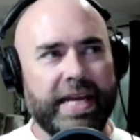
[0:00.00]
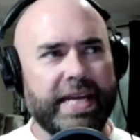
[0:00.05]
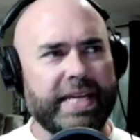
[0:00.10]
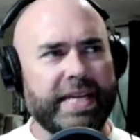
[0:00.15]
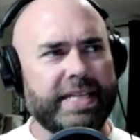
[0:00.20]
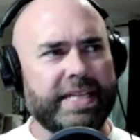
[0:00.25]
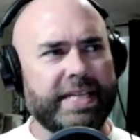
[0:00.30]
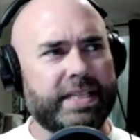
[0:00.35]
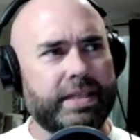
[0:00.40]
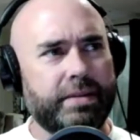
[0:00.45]

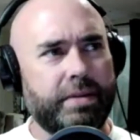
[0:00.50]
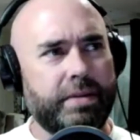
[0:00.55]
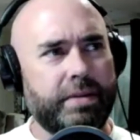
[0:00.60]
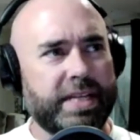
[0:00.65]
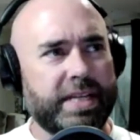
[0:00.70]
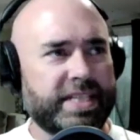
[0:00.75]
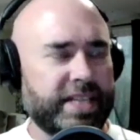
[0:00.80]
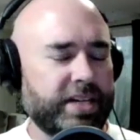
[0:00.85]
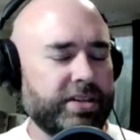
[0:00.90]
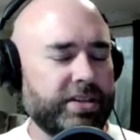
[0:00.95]
is
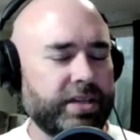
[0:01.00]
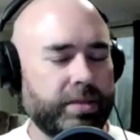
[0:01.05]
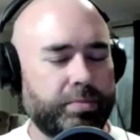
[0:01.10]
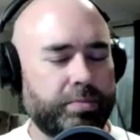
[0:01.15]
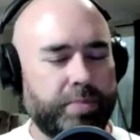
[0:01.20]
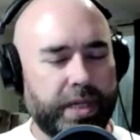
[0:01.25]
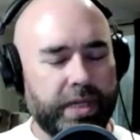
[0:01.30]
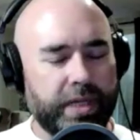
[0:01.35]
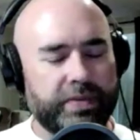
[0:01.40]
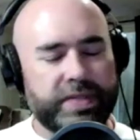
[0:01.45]
essentially the
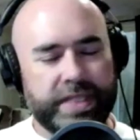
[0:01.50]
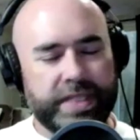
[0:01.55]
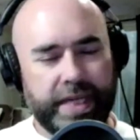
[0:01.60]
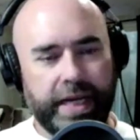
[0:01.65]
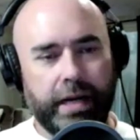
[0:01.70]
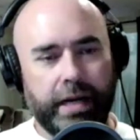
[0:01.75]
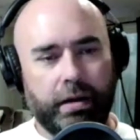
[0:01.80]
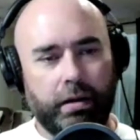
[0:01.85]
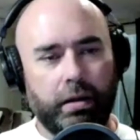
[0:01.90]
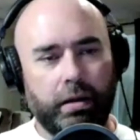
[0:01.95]
bill of
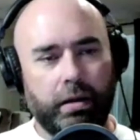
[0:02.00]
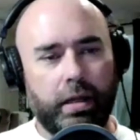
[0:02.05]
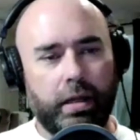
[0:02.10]
sale